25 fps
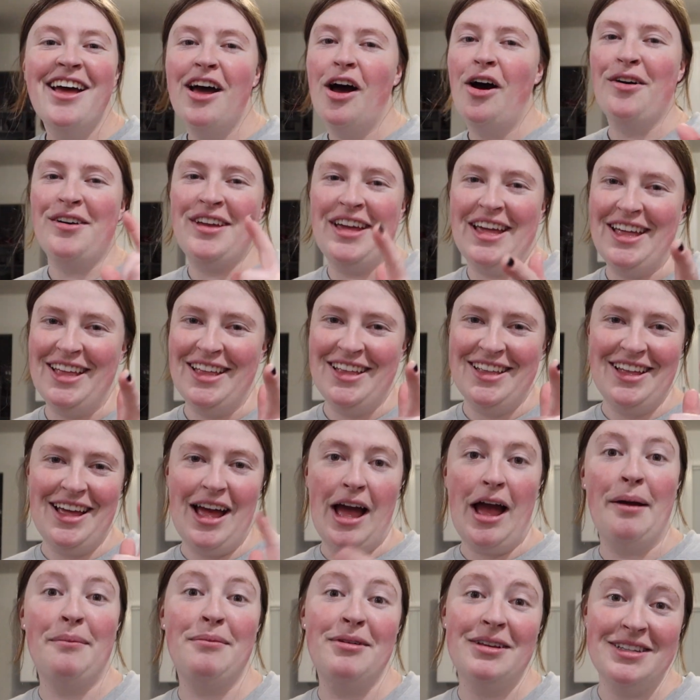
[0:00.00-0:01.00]
Okay,
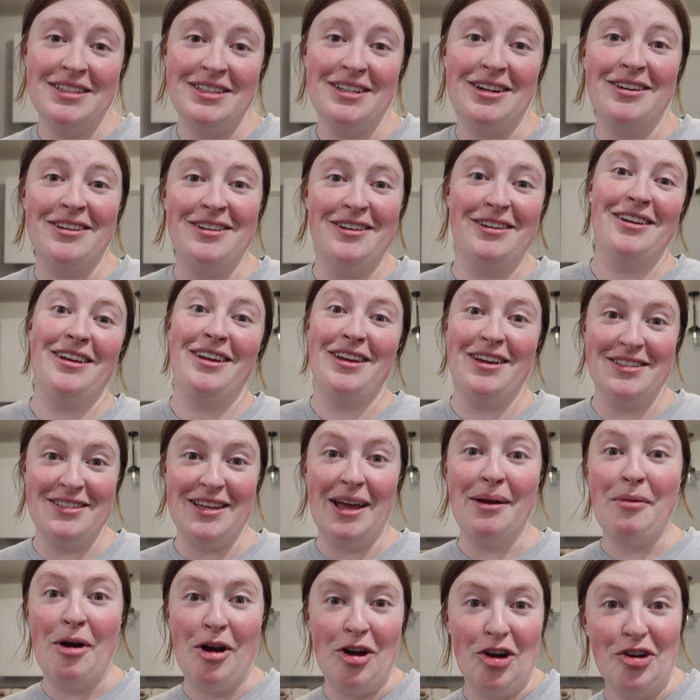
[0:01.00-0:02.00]
I'm gonna start cooking because
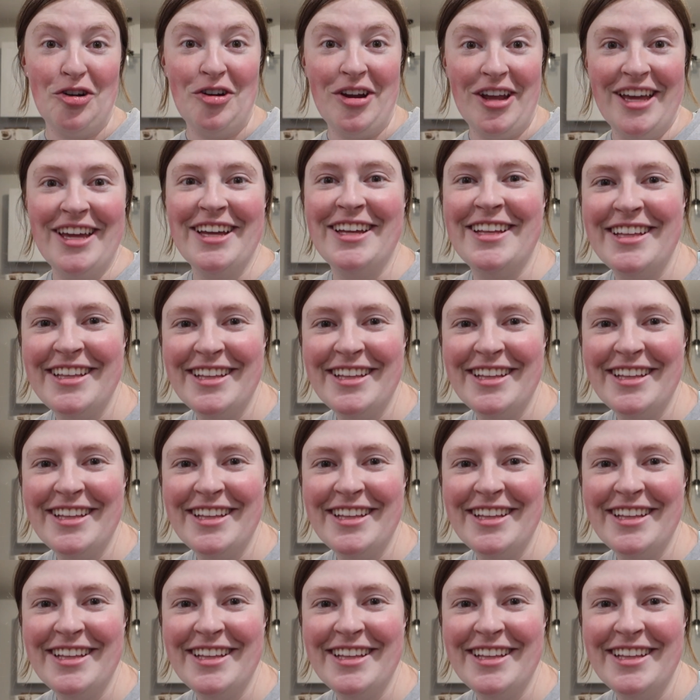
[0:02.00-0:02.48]
I'm hungry.